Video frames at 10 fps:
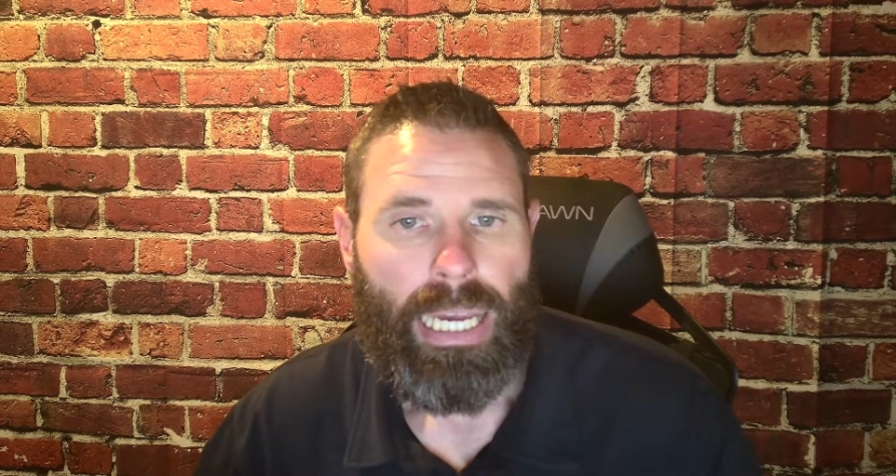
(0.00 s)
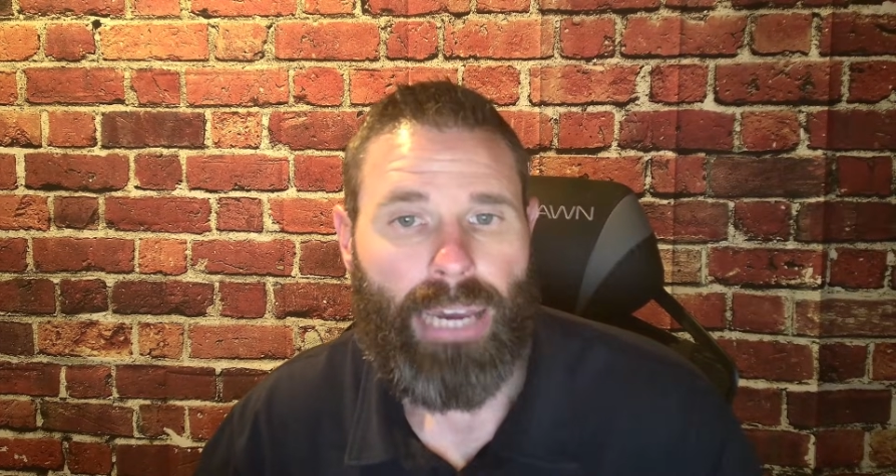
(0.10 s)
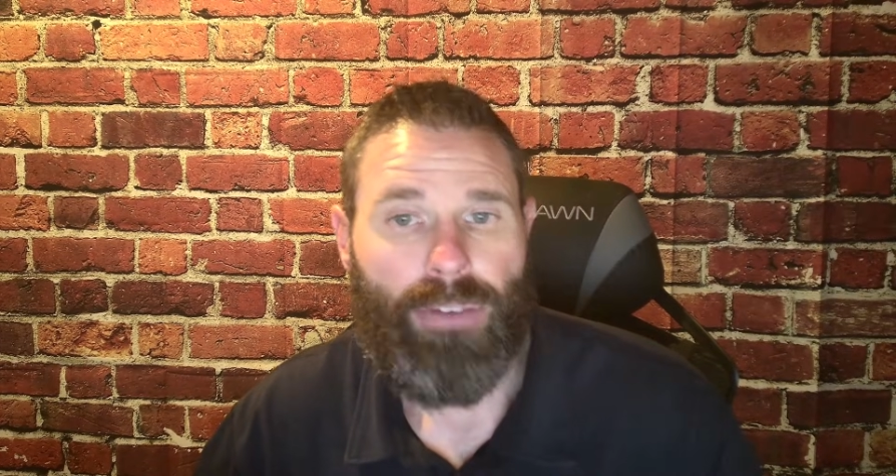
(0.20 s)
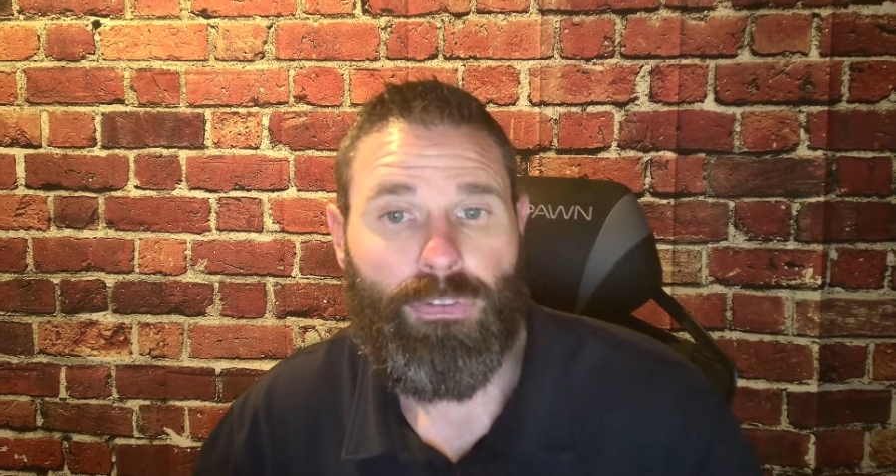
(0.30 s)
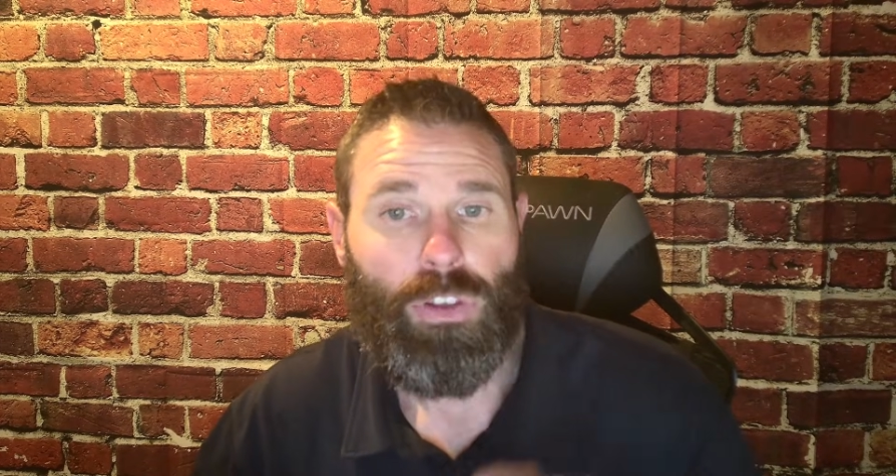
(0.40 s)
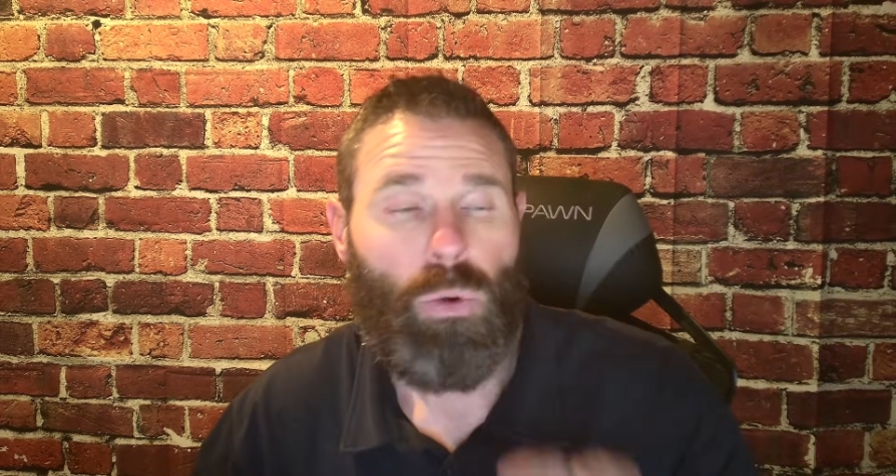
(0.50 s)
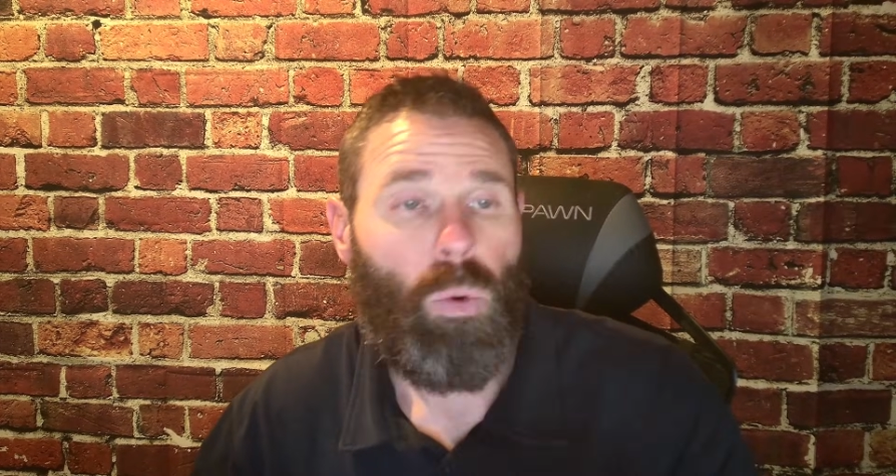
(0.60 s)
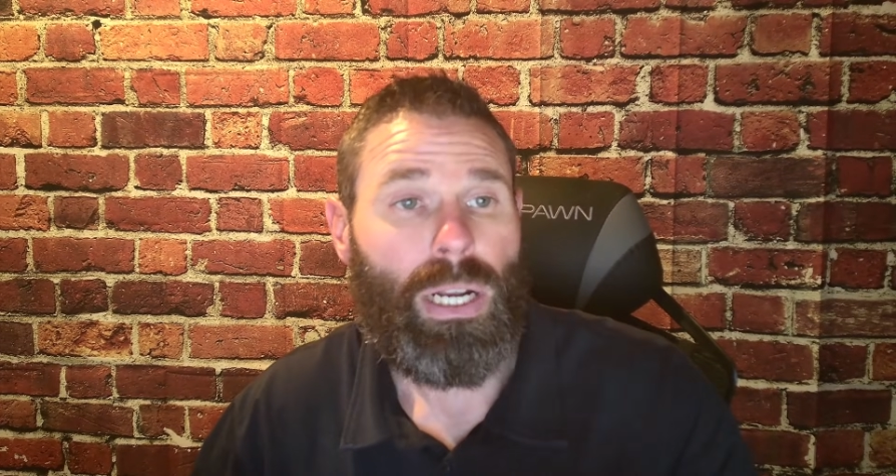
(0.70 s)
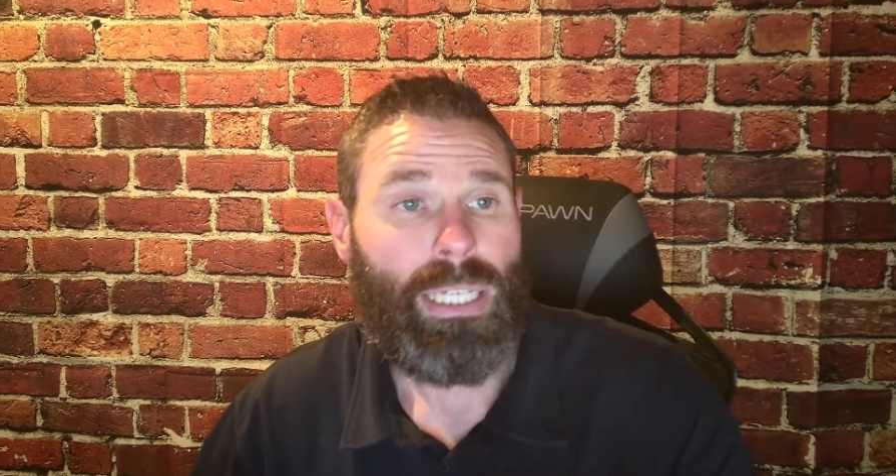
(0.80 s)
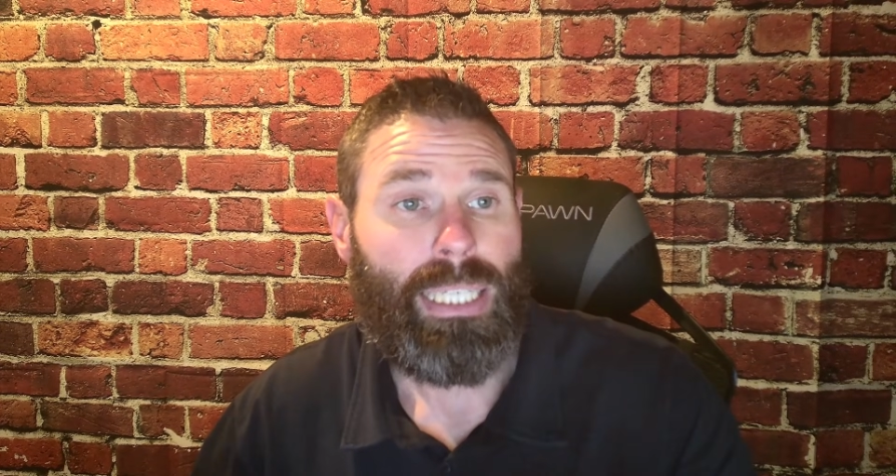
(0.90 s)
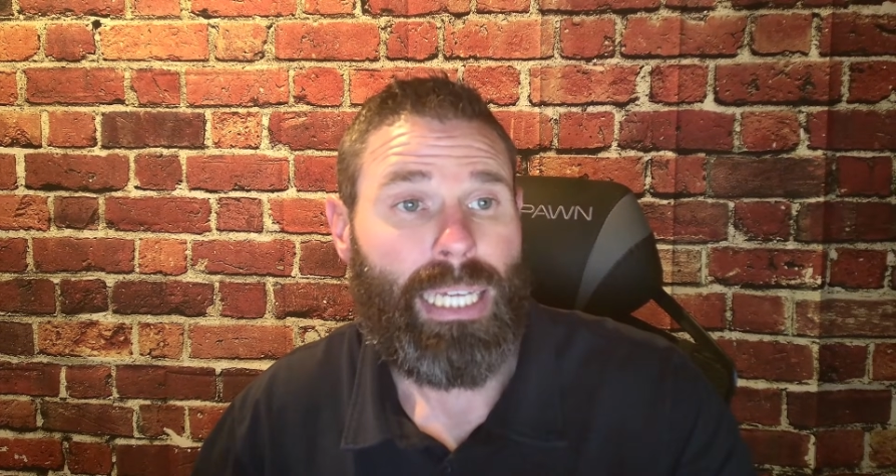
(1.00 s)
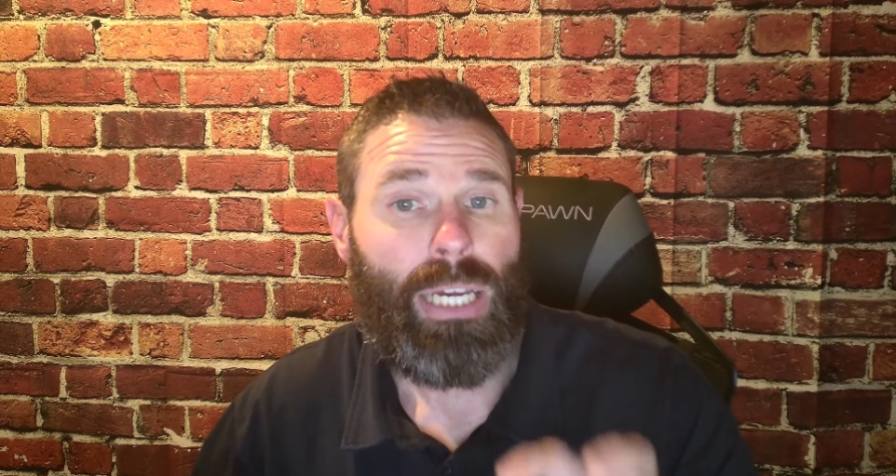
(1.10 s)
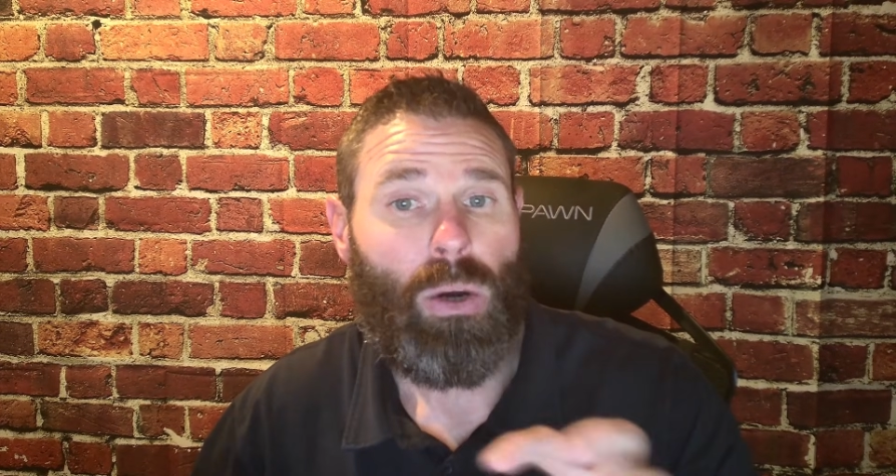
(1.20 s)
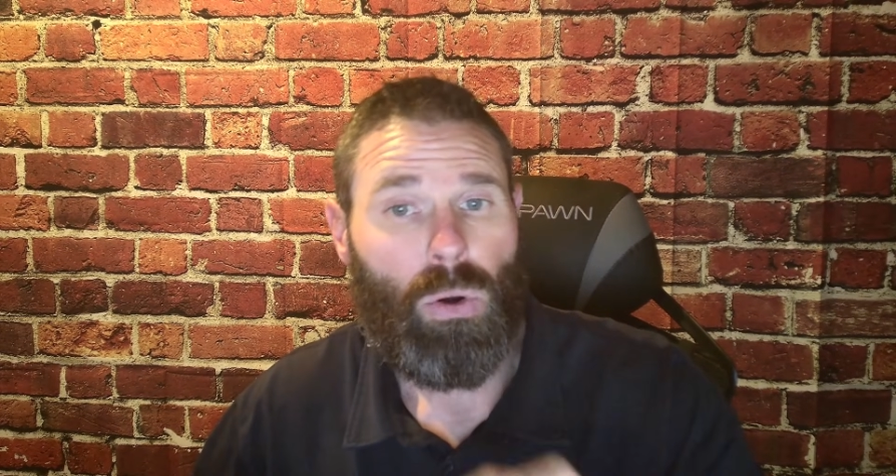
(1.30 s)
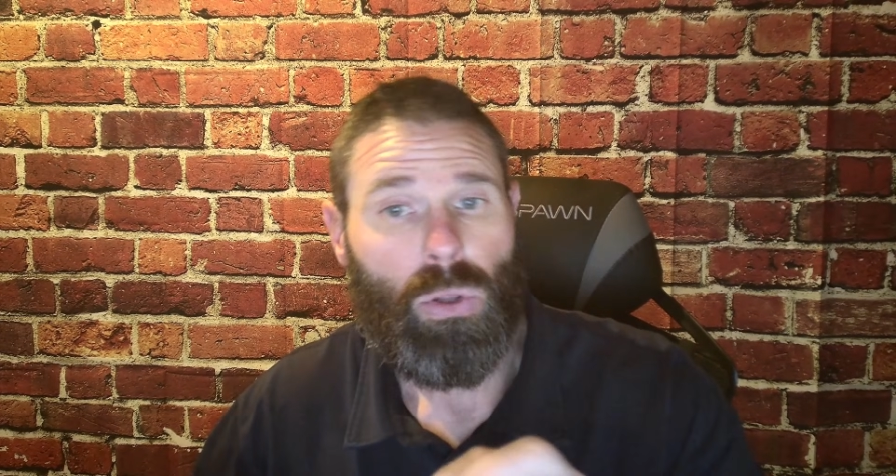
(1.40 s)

If you want to see or